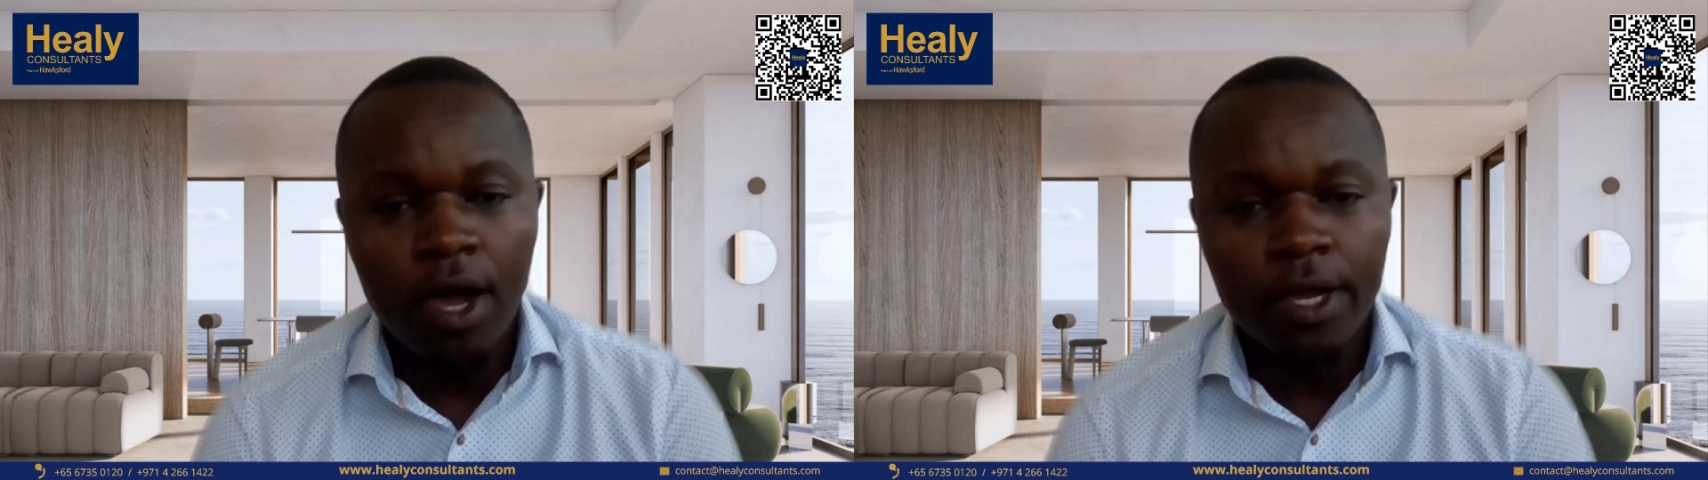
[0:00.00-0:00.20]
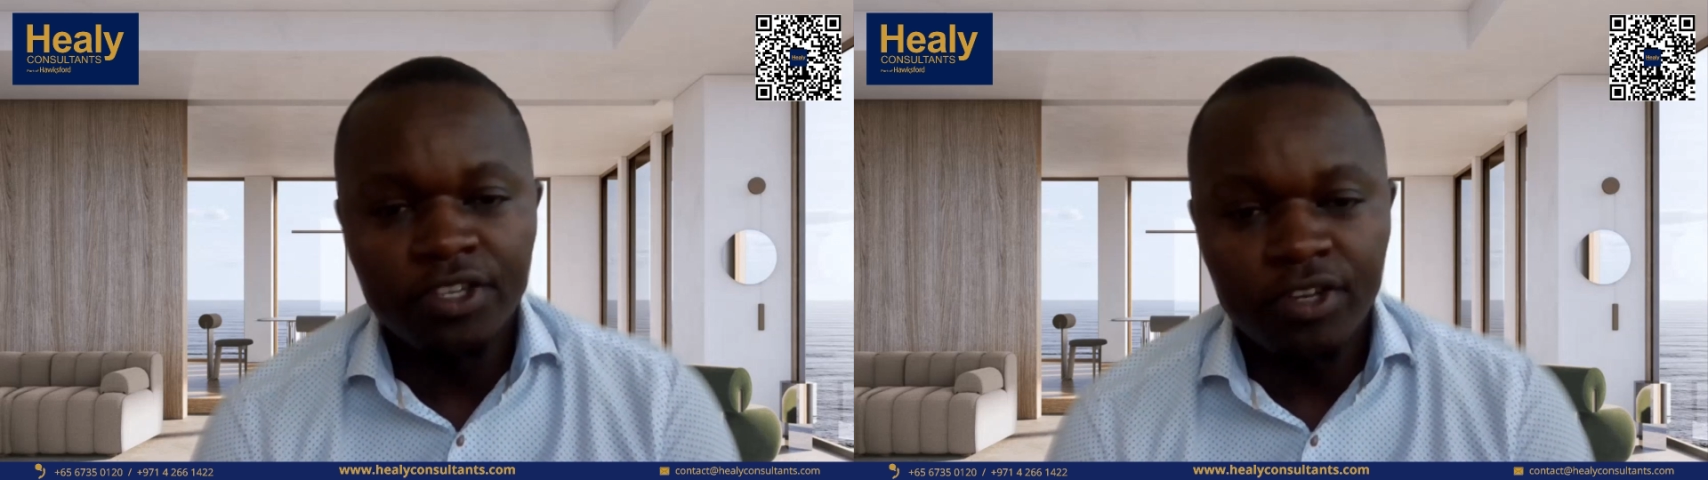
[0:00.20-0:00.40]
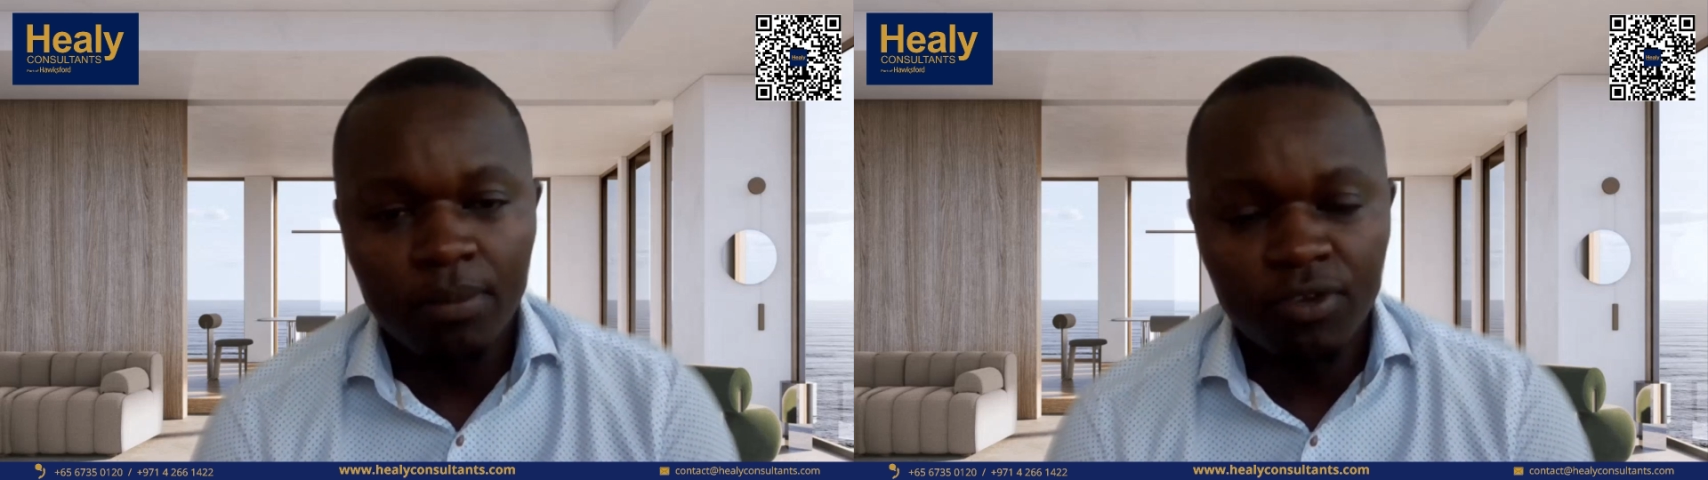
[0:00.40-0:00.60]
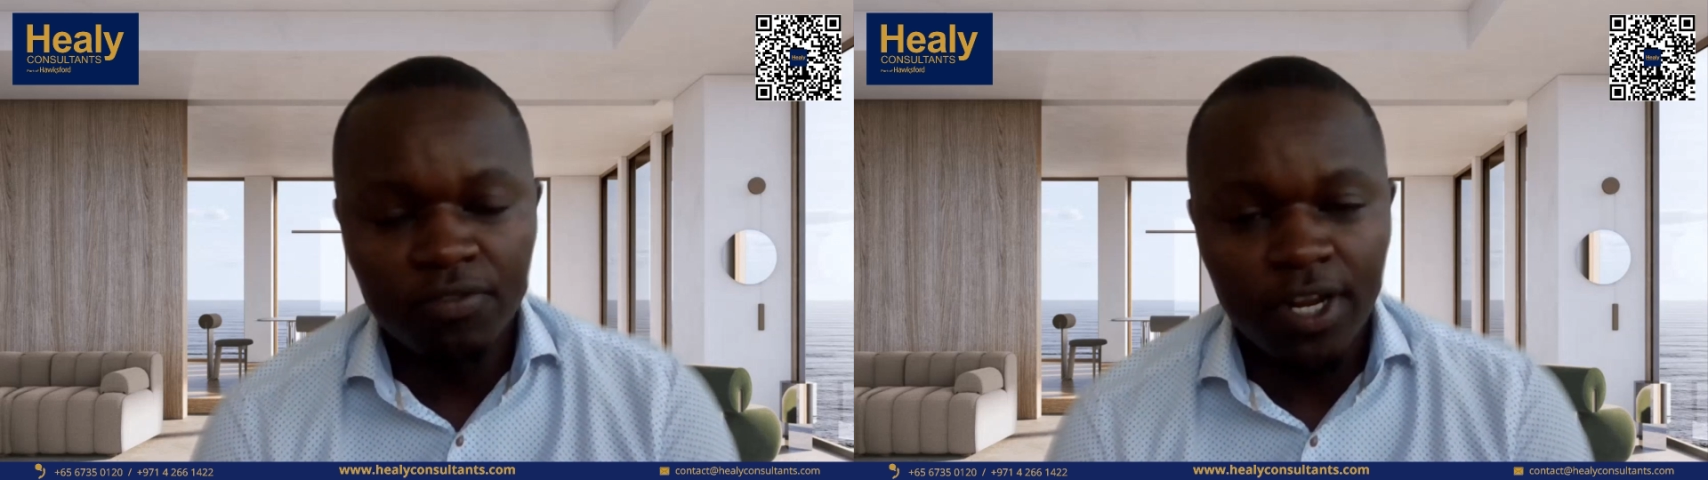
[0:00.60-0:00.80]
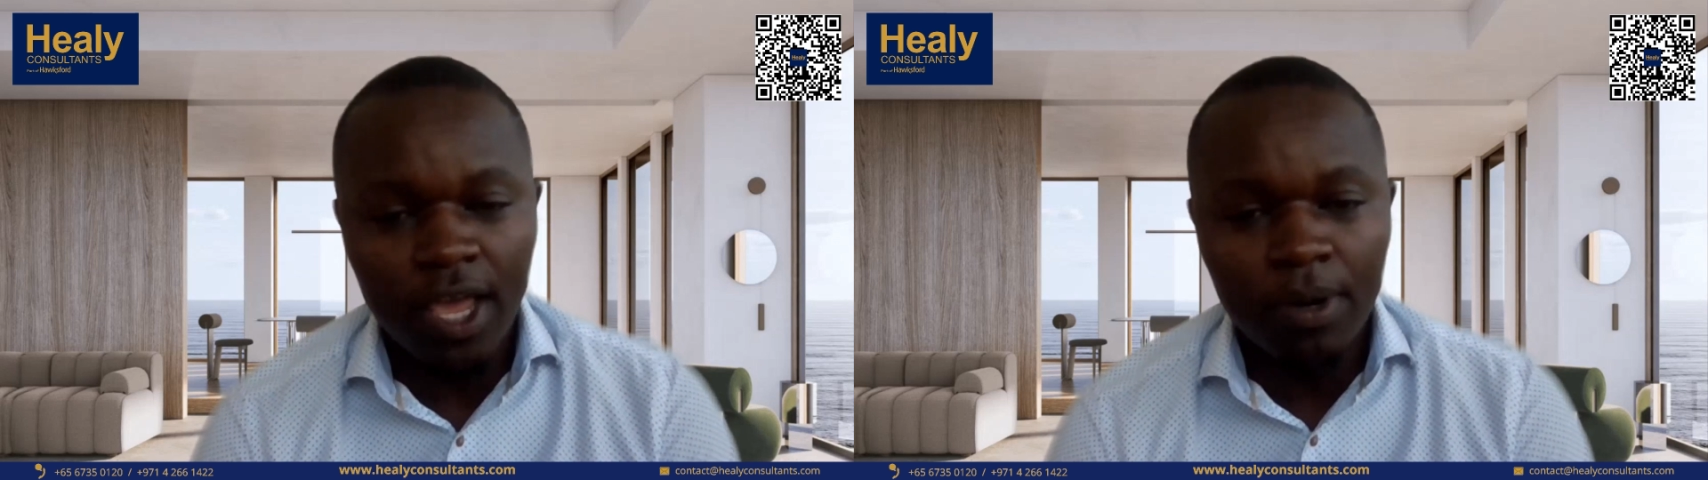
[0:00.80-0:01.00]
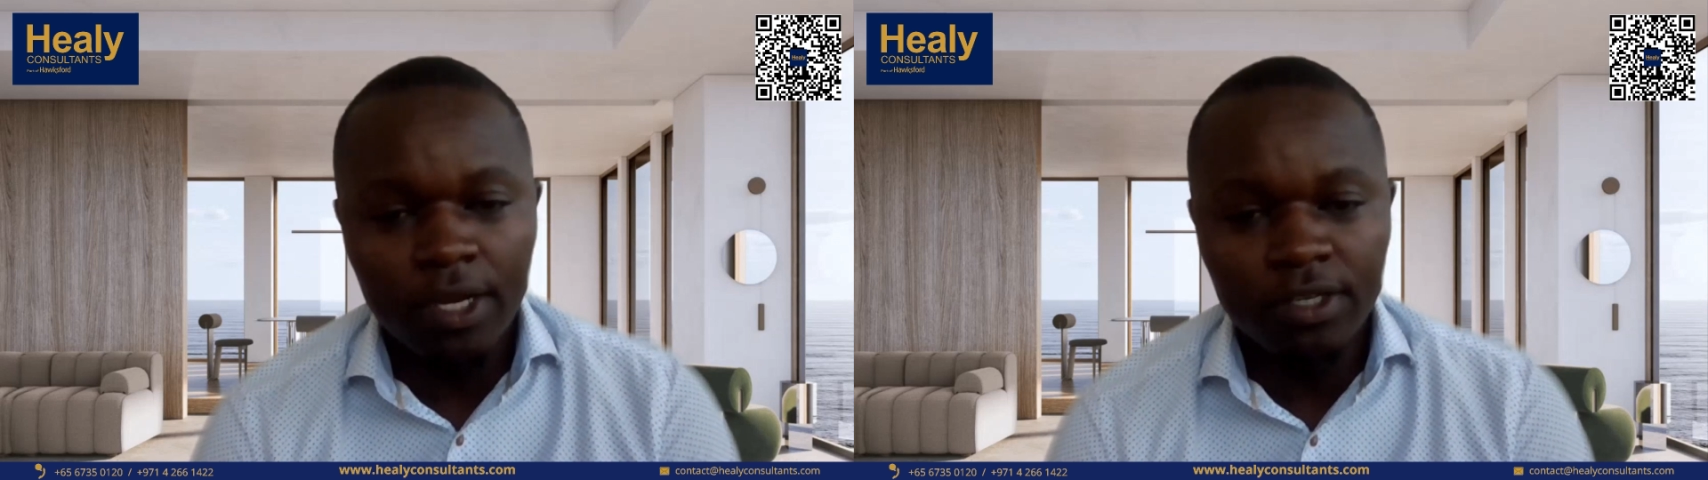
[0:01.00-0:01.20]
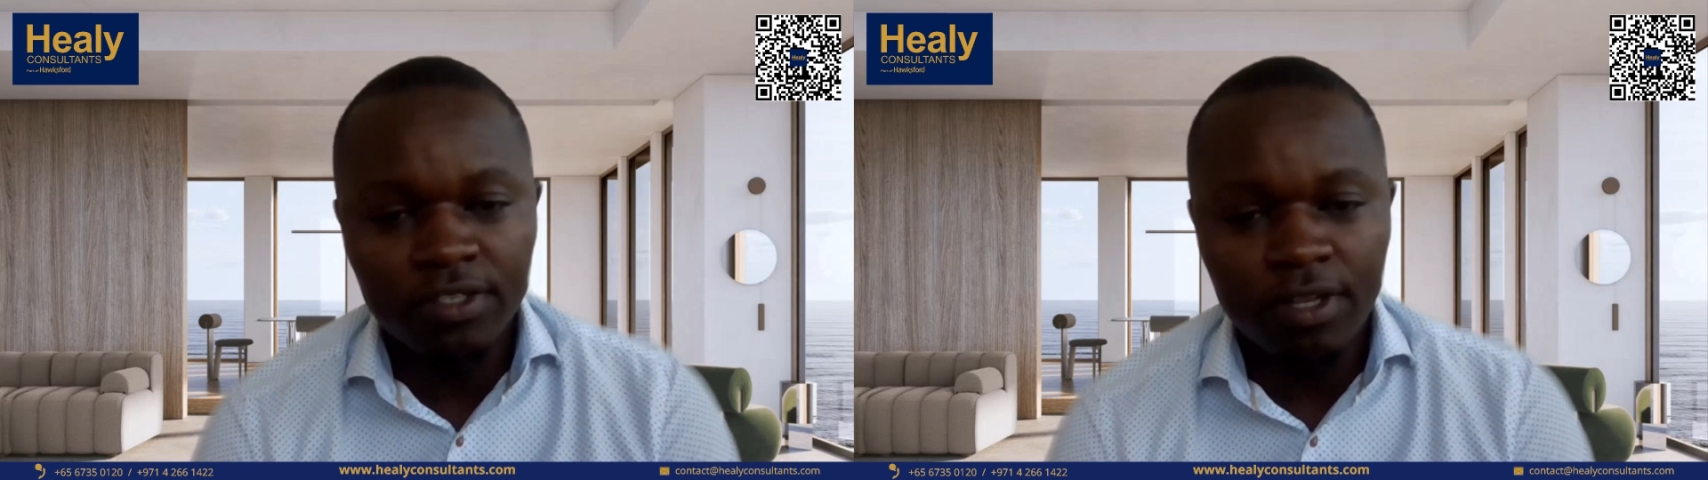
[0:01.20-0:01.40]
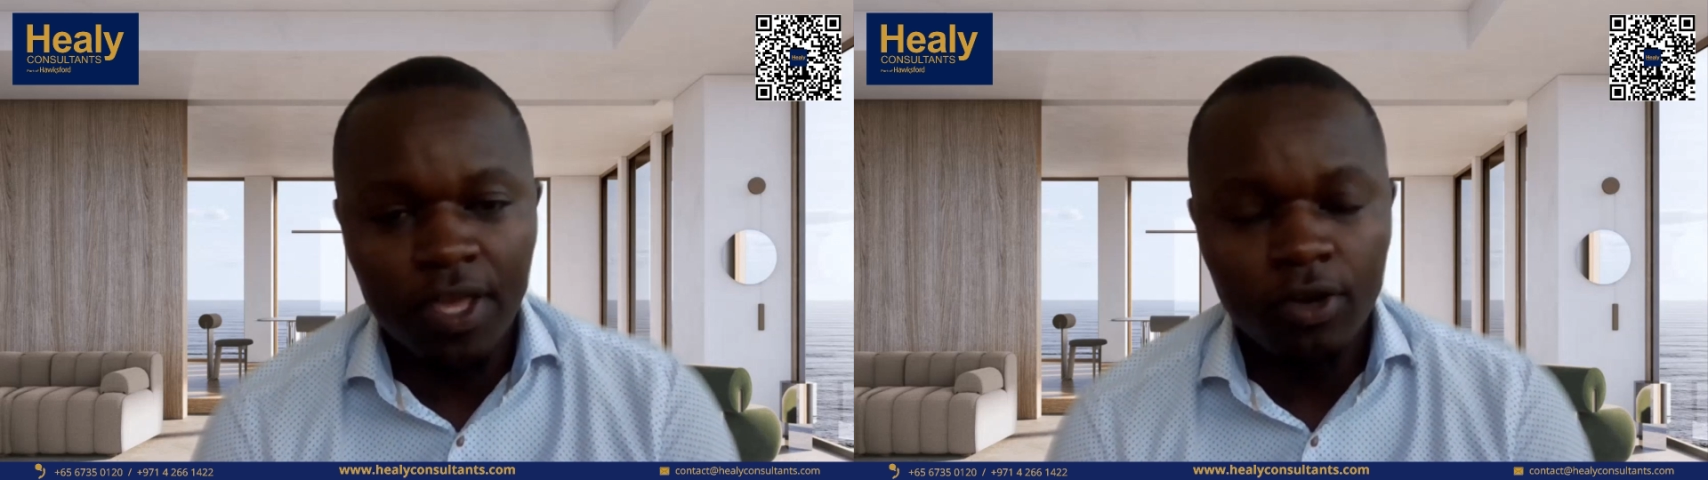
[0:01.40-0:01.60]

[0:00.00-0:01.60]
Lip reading: In terms of timelines,